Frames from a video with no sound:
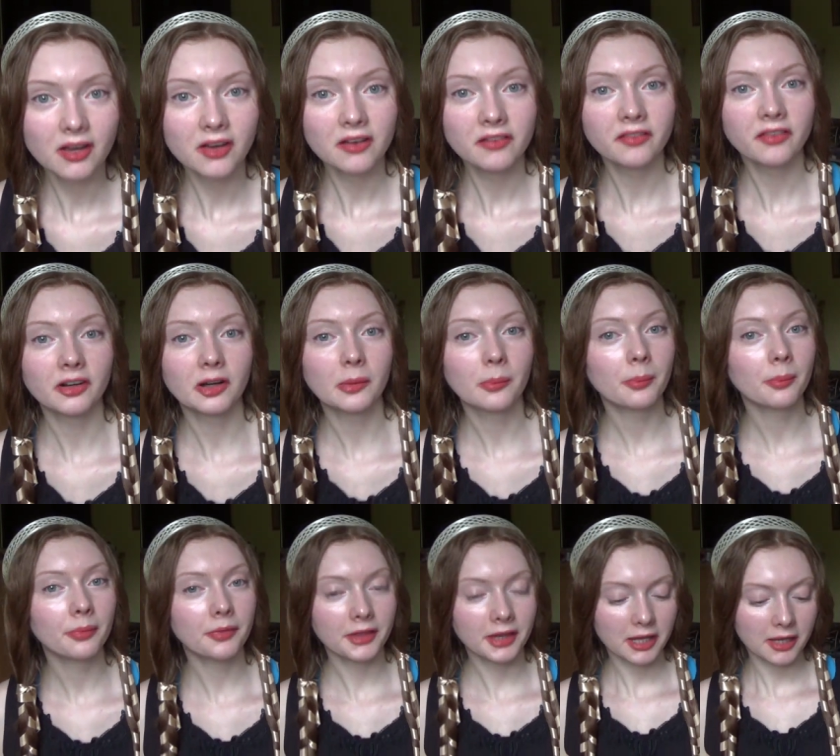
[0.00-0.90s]

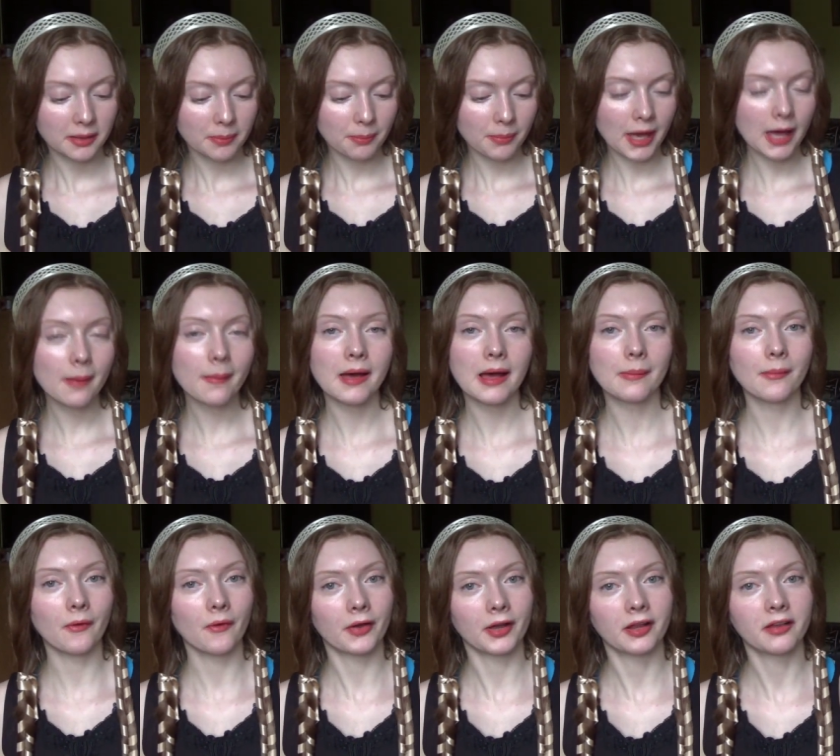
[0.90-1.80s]
from the
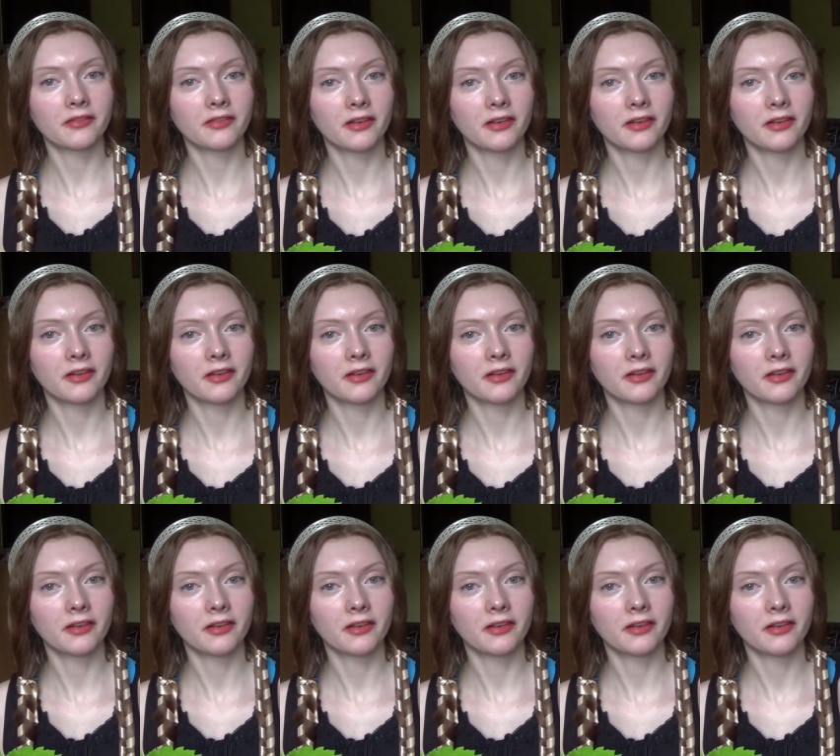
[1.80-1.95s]
baobab oil